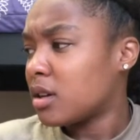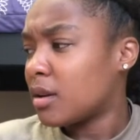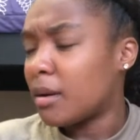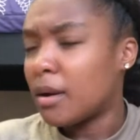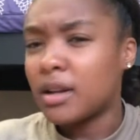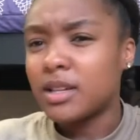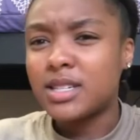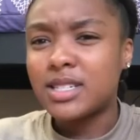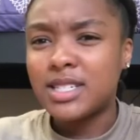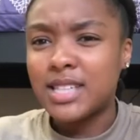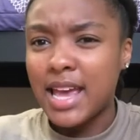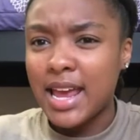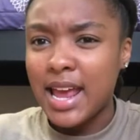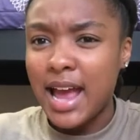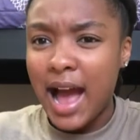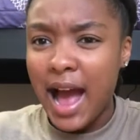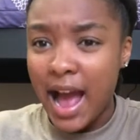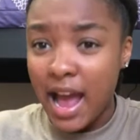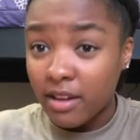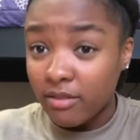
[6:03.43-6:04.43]
St.
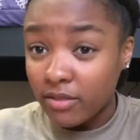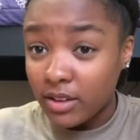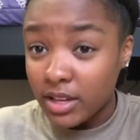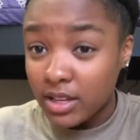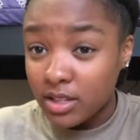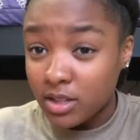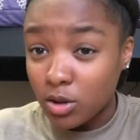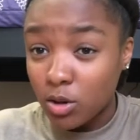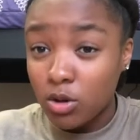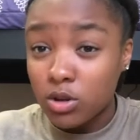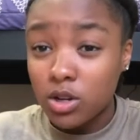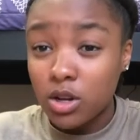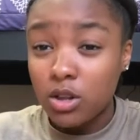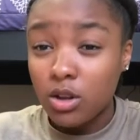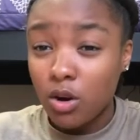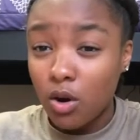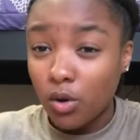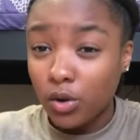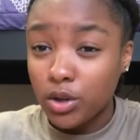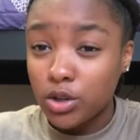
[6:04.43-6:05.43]
Ivy's. Those are
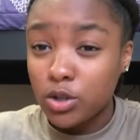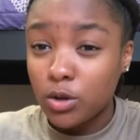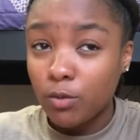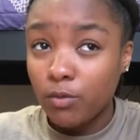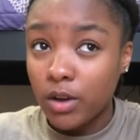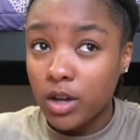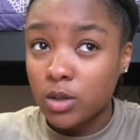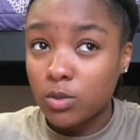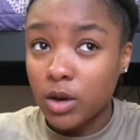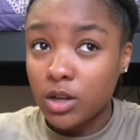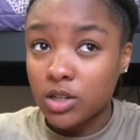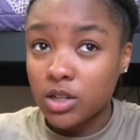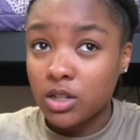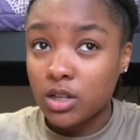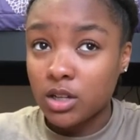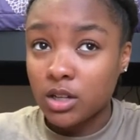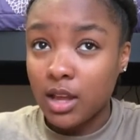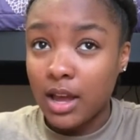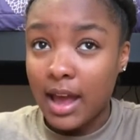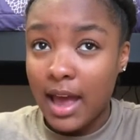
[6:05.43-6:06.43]
the only two face washes
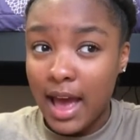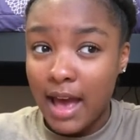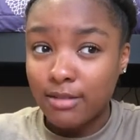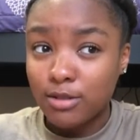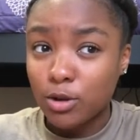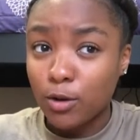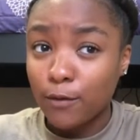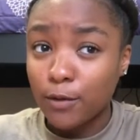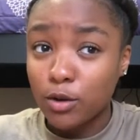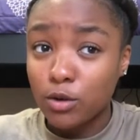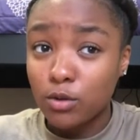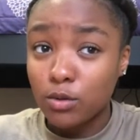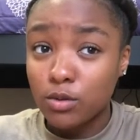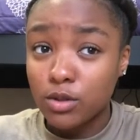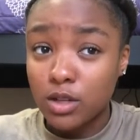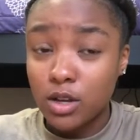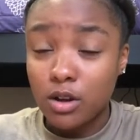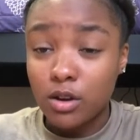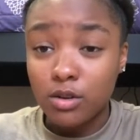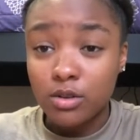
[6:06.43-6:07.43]
that they have. So if you use
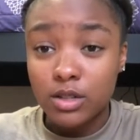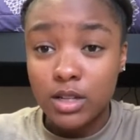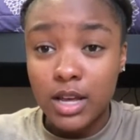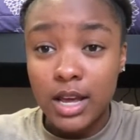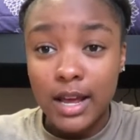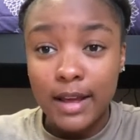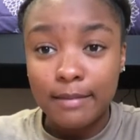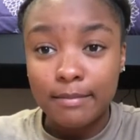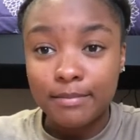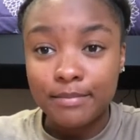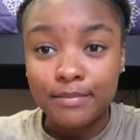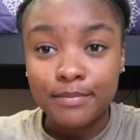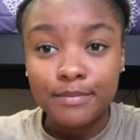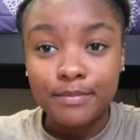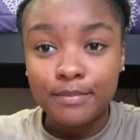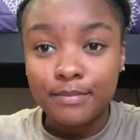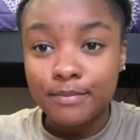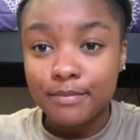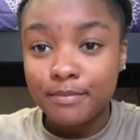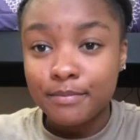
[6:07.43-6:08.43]
those, then
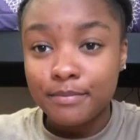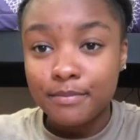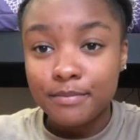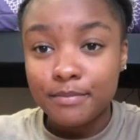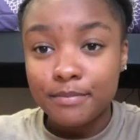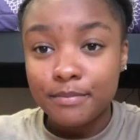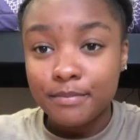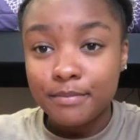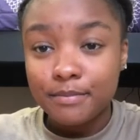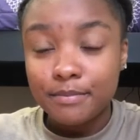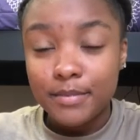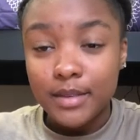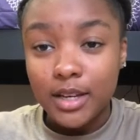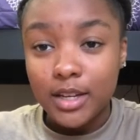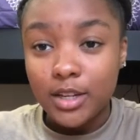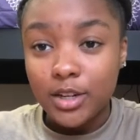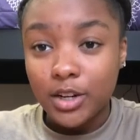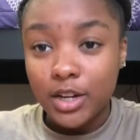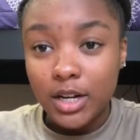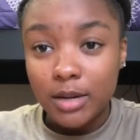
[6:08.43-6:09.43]

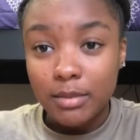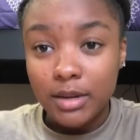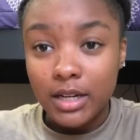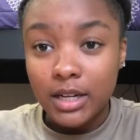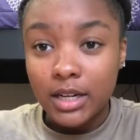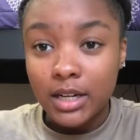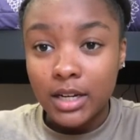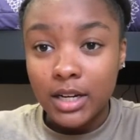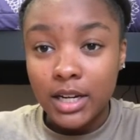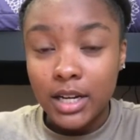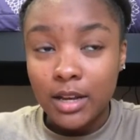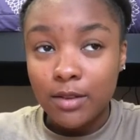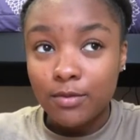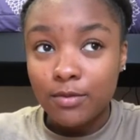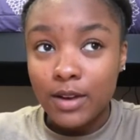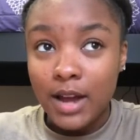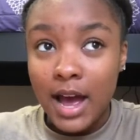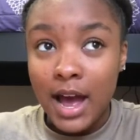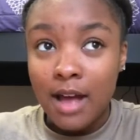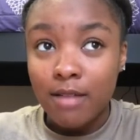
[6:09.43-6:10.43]
you're gonna be good. If
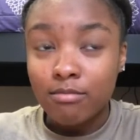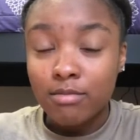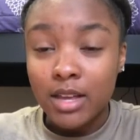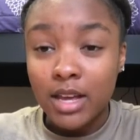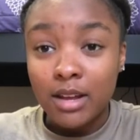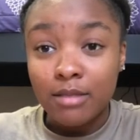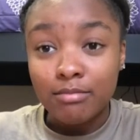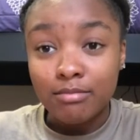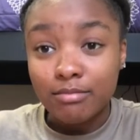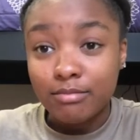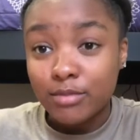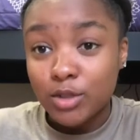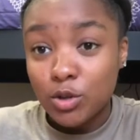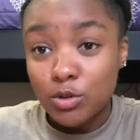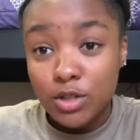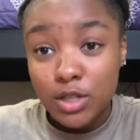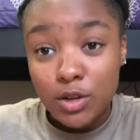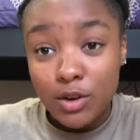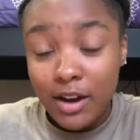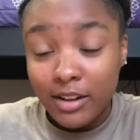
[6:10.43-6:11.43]
not, then you
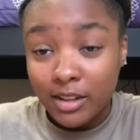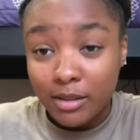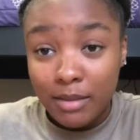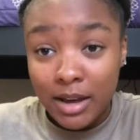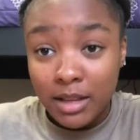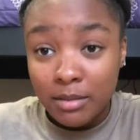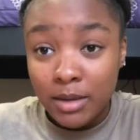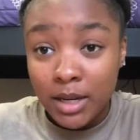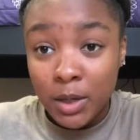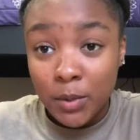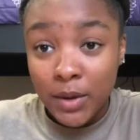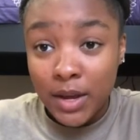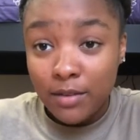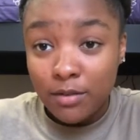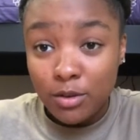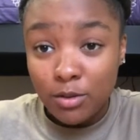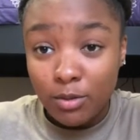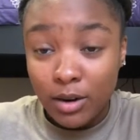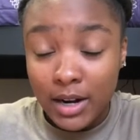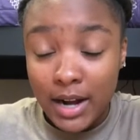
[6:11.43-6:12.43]
still have to buy them anyway if
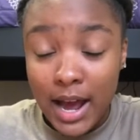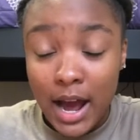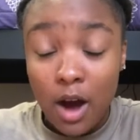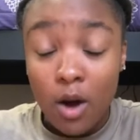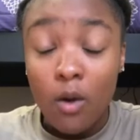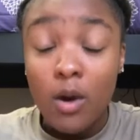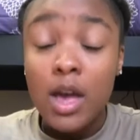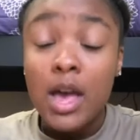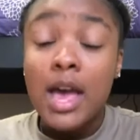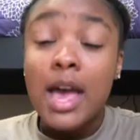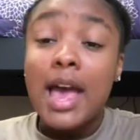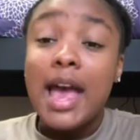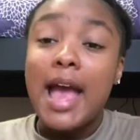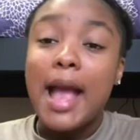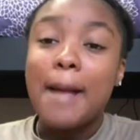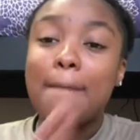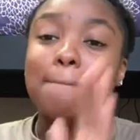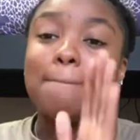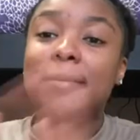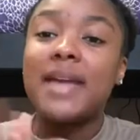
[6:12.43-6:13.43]
you run out.
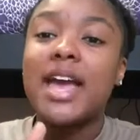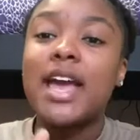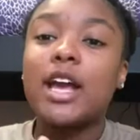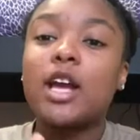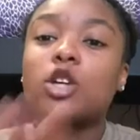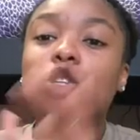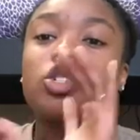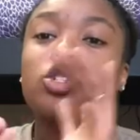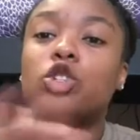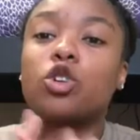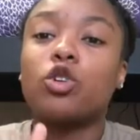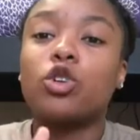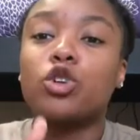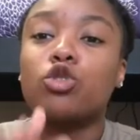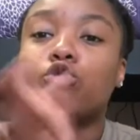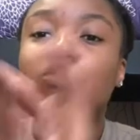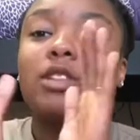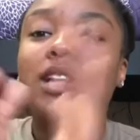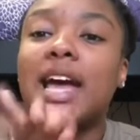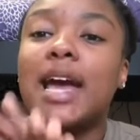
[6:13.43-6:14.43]
And make sure you
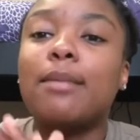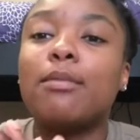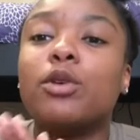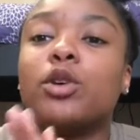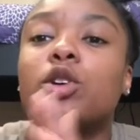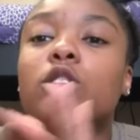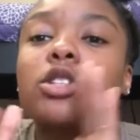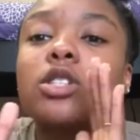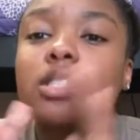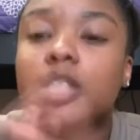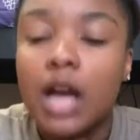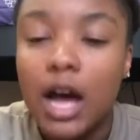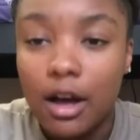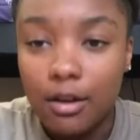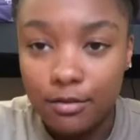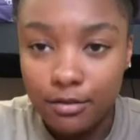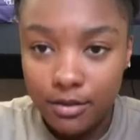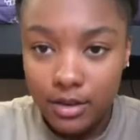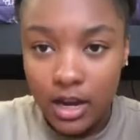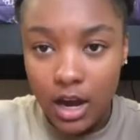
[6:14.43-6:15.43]
label your
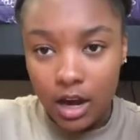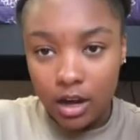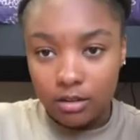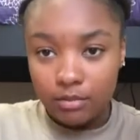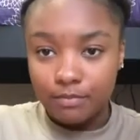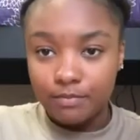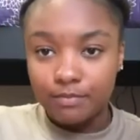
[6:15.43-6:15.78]
stuff, y'all.